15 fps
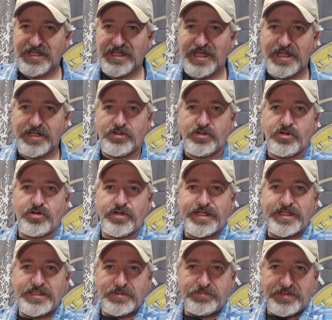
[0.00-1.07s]
and
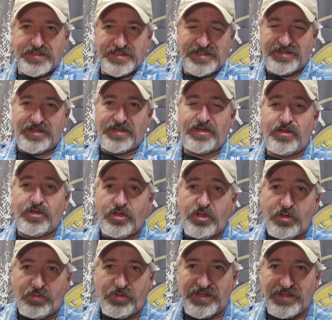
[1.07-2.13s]
crisp
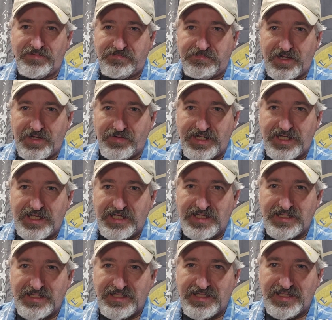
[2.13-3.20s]
with a very
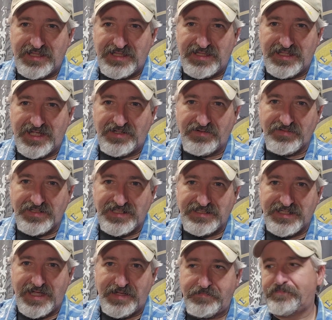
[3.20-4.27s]
light
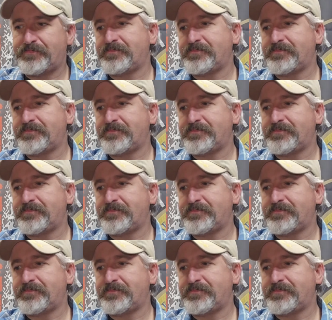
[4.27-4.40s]
reset.